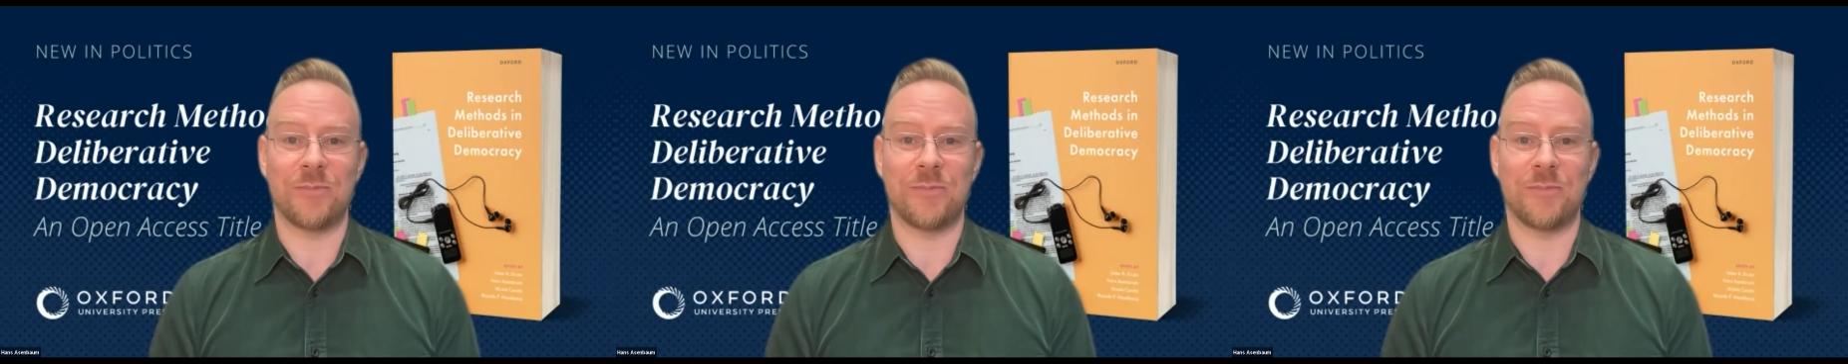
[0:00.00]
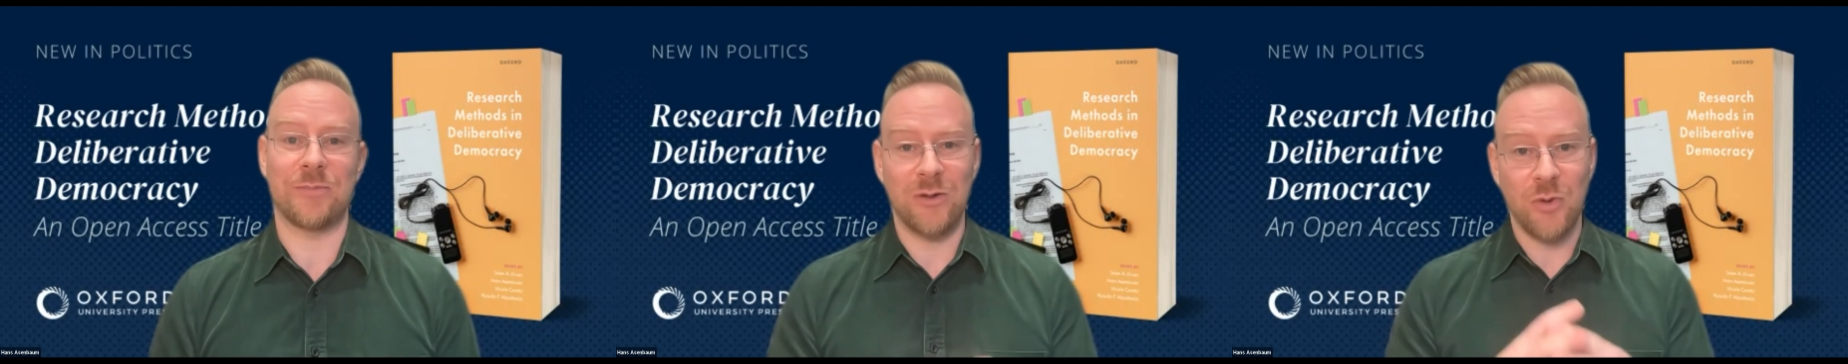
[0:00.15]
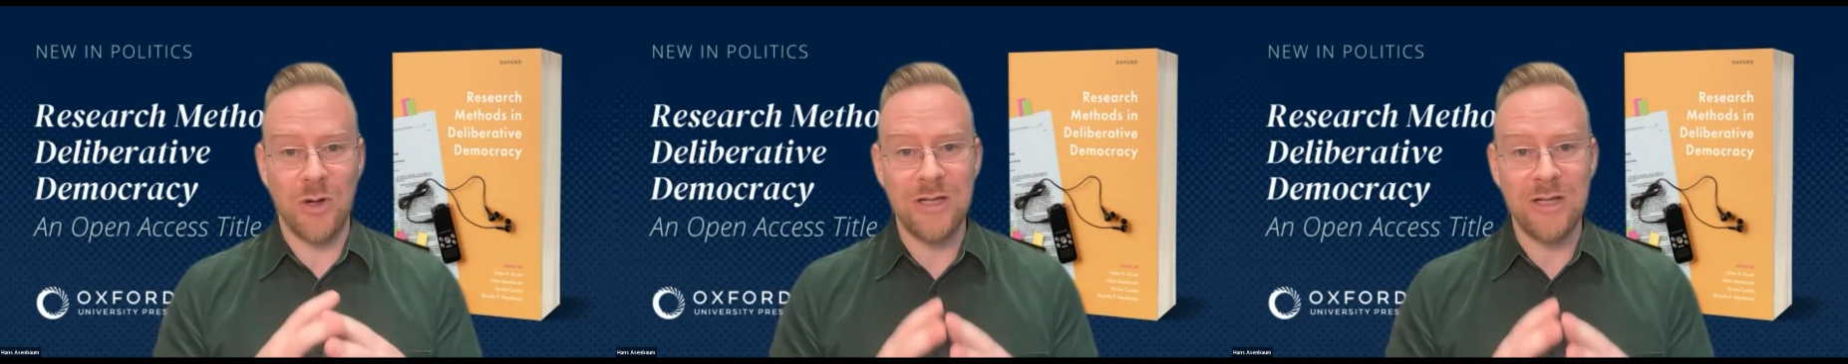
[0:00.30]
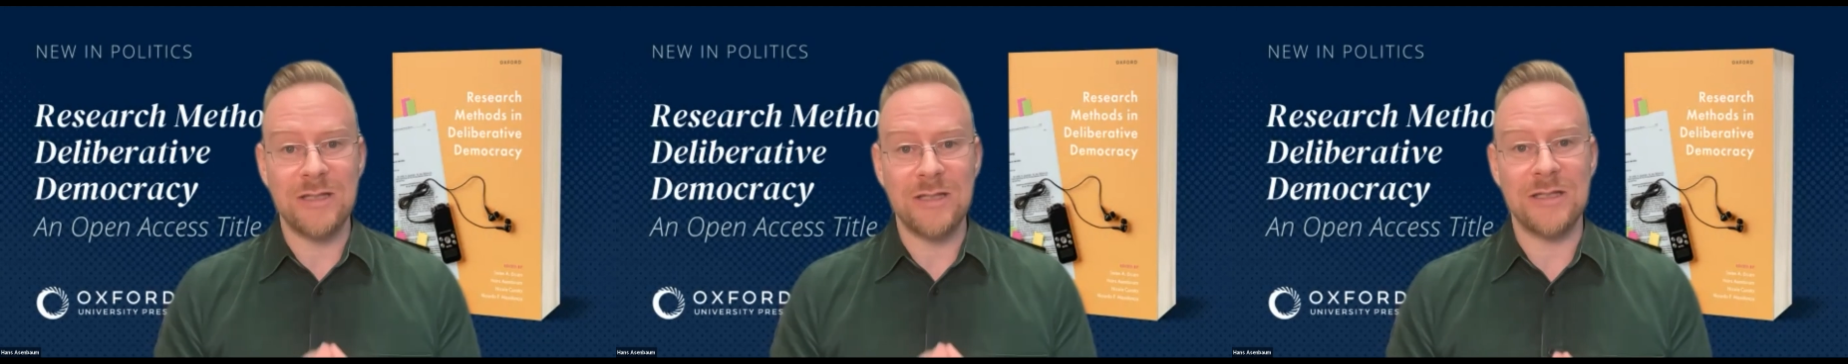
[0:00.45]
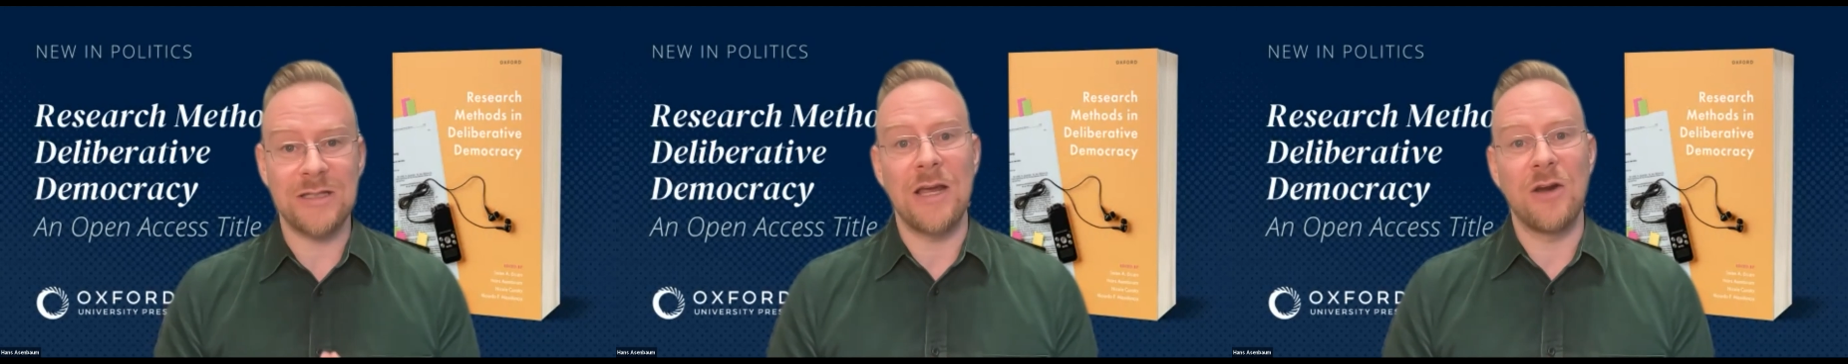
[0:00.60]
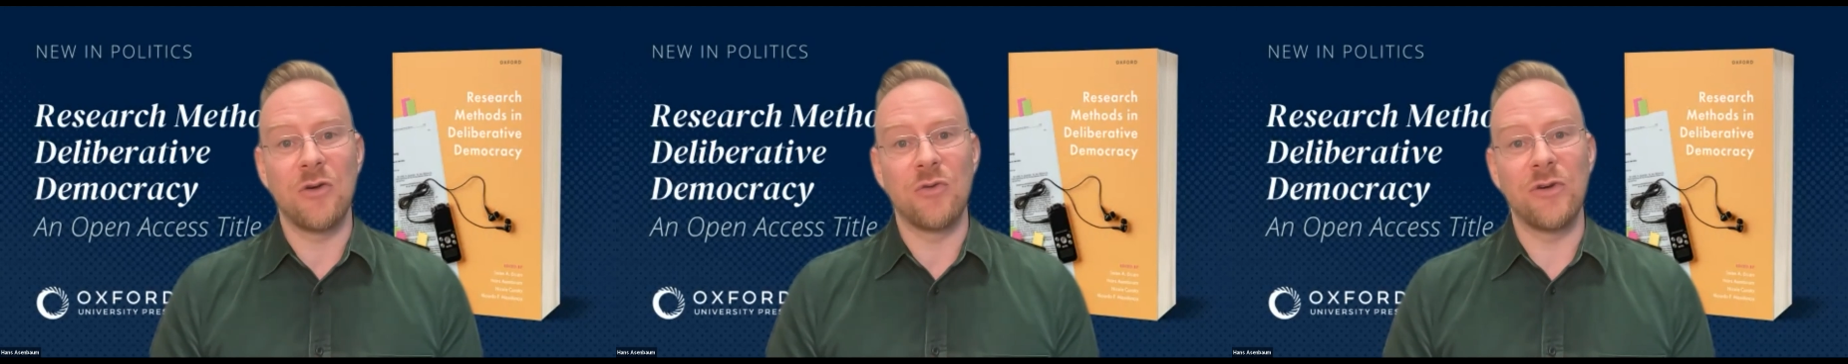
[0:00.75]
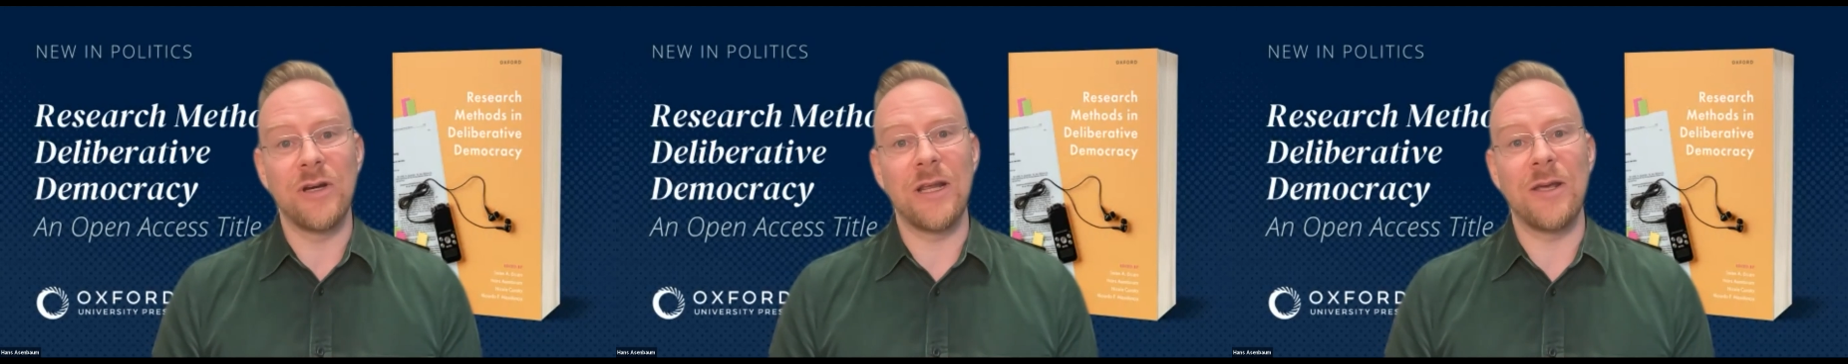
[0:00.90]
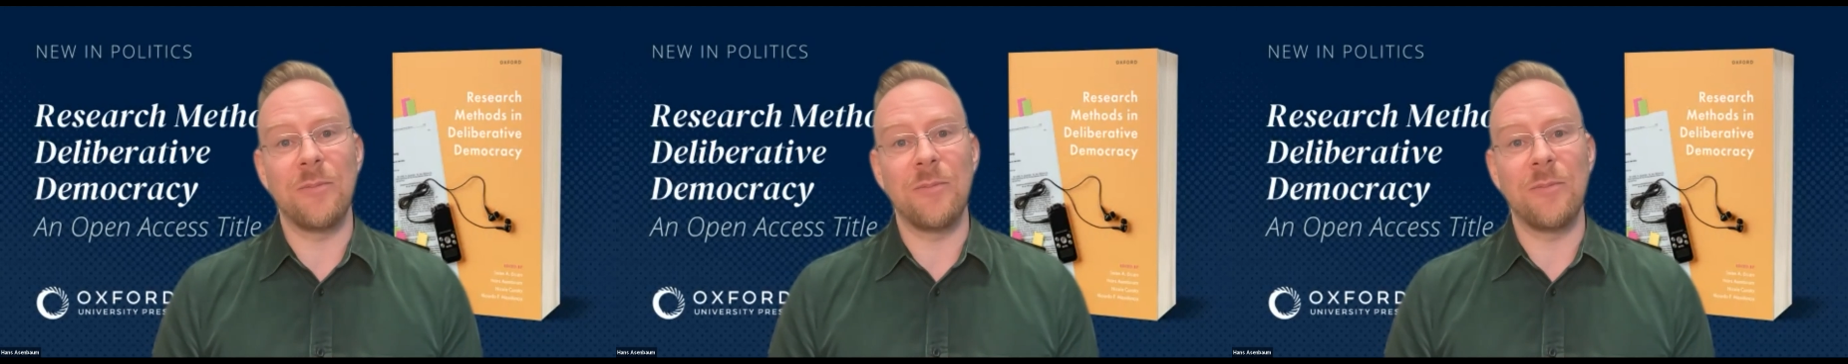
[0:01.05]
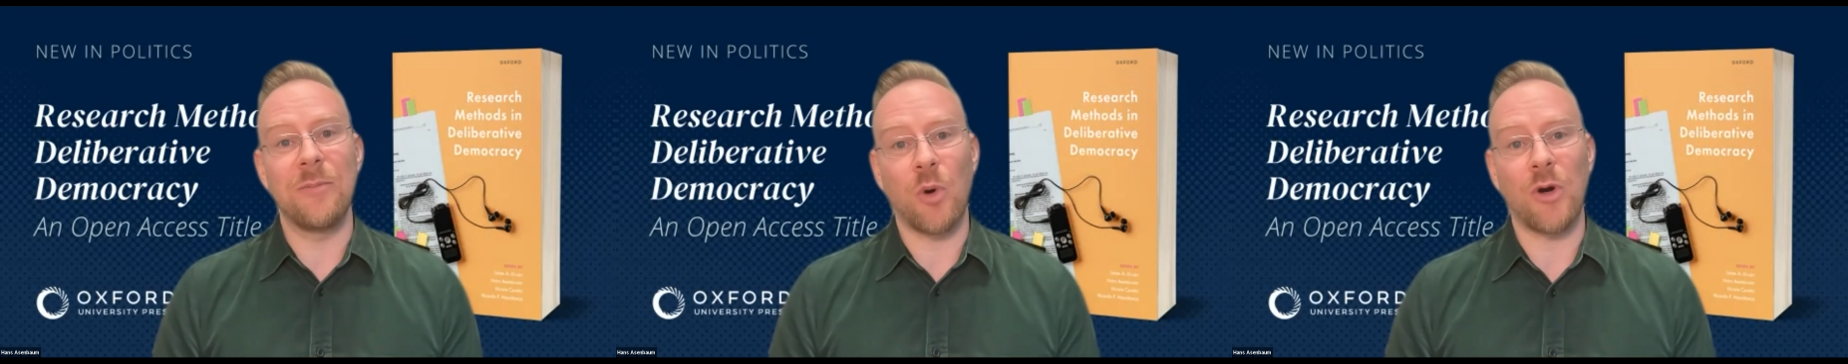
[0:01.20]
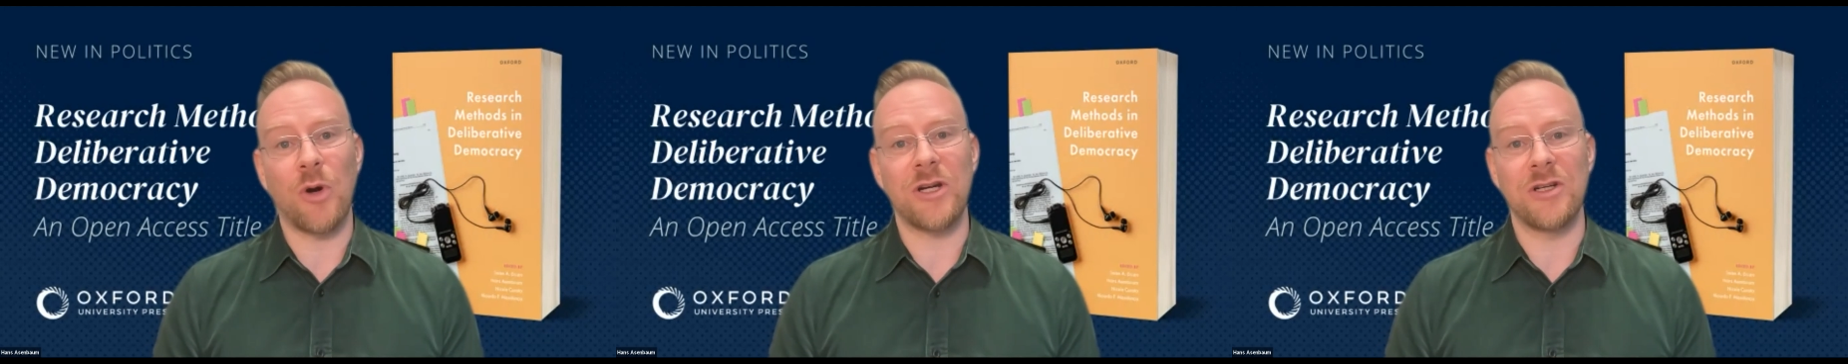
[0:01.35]
But it was really
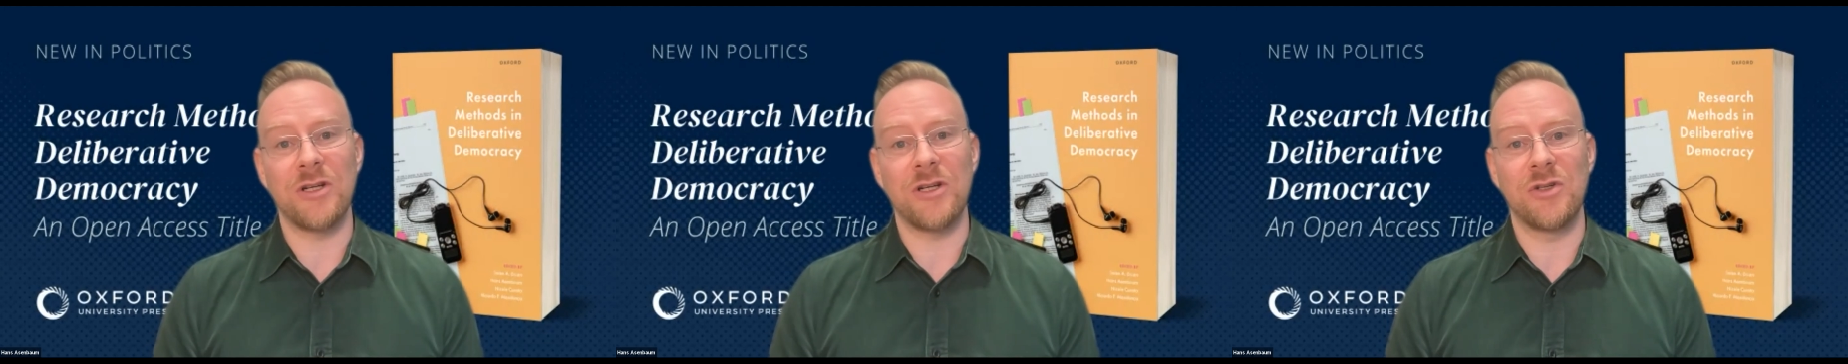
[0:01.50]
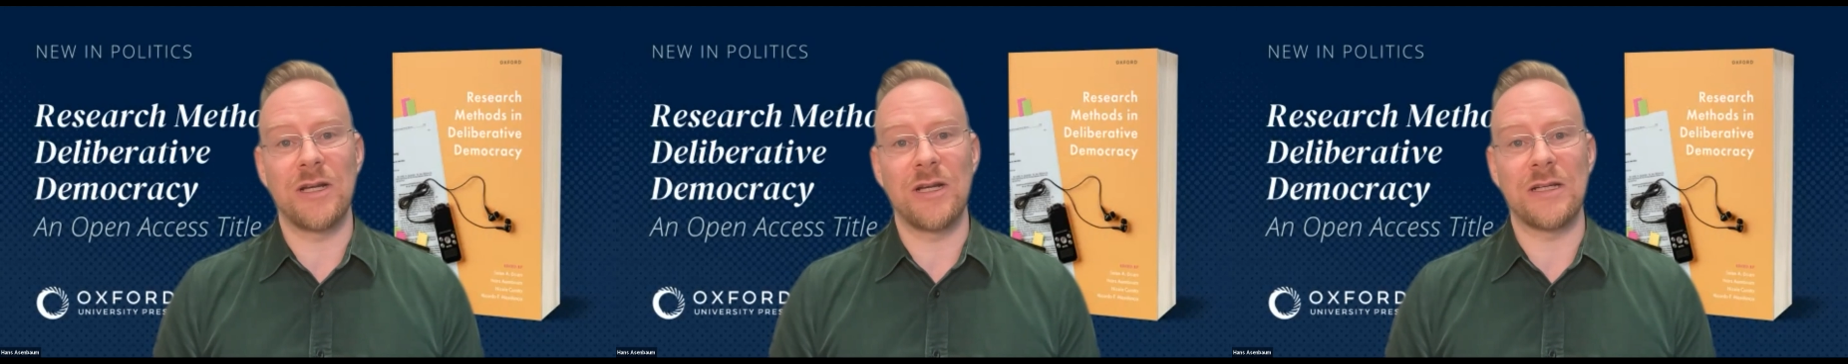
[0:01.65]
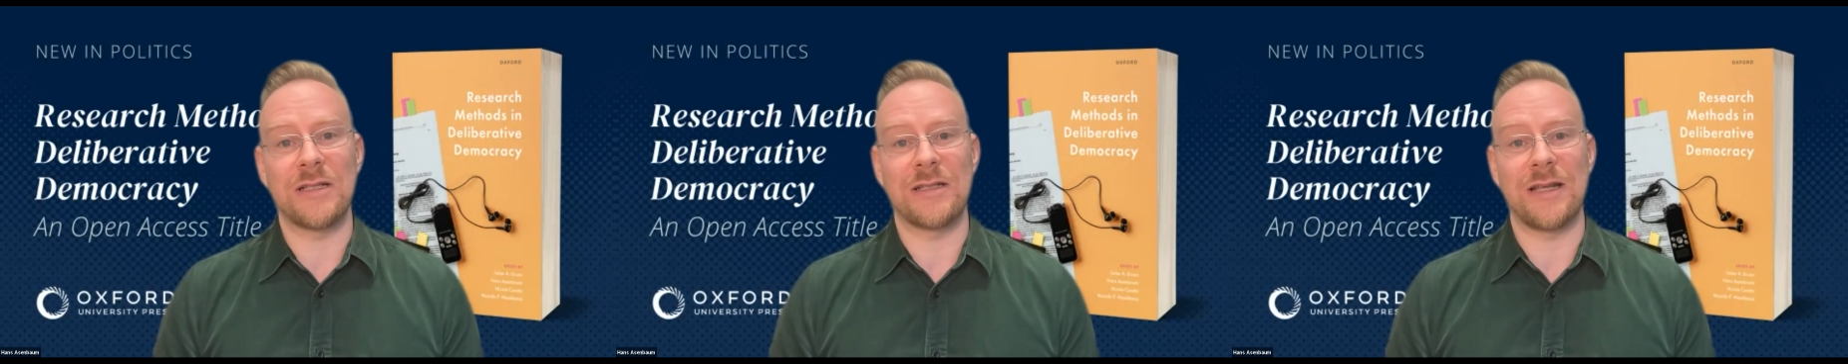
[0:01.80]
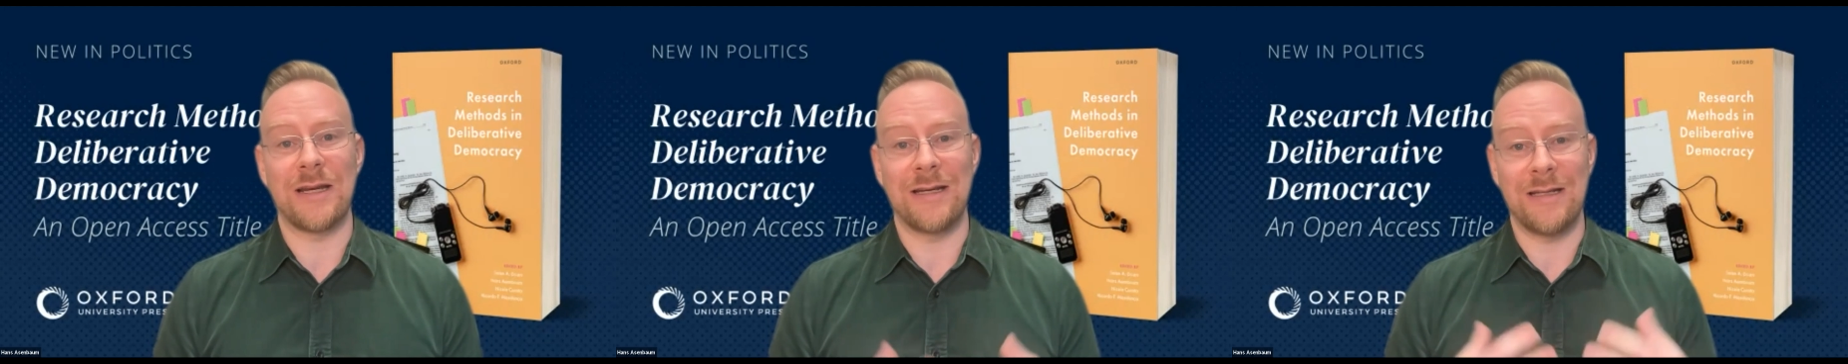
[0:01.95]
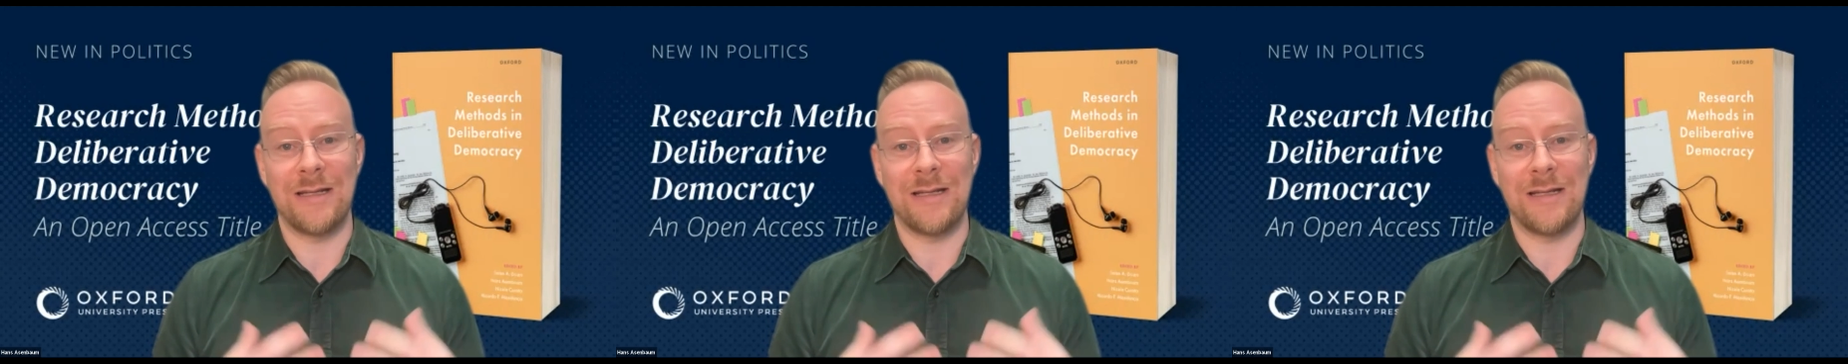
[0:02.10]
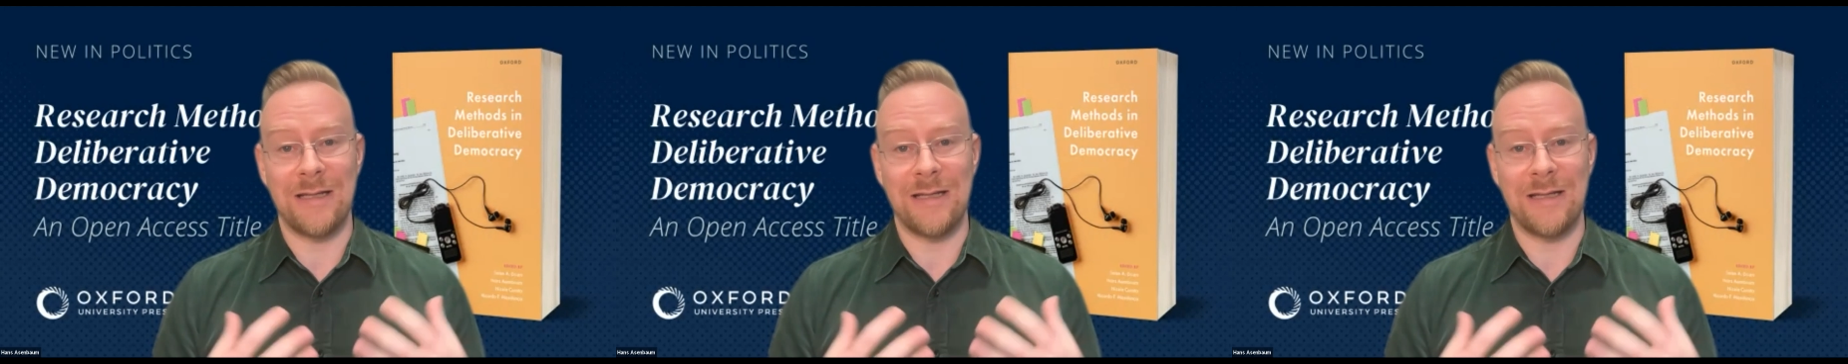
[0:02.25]
important to us that